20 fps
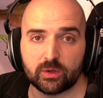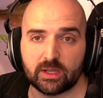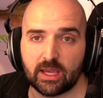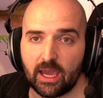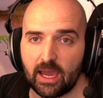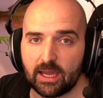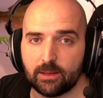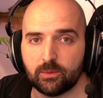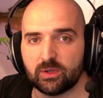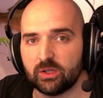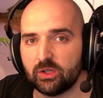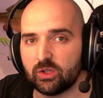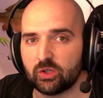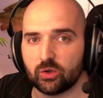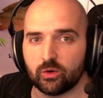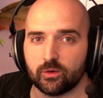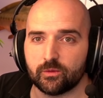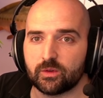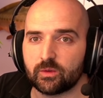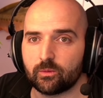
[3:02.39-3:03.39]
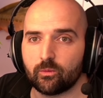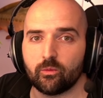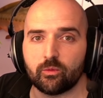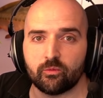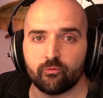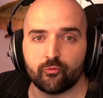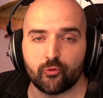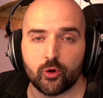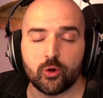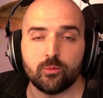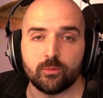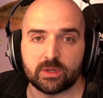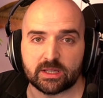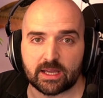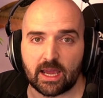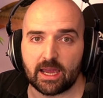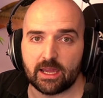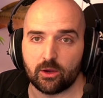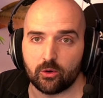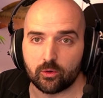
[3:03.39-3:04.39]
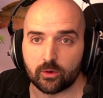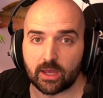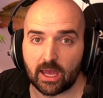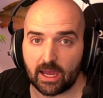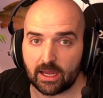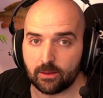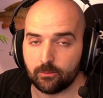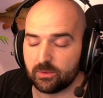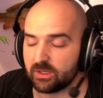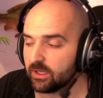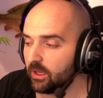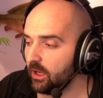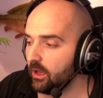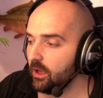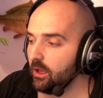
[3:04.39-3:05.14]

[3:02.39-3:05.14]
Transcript: games and sort of room-scale games.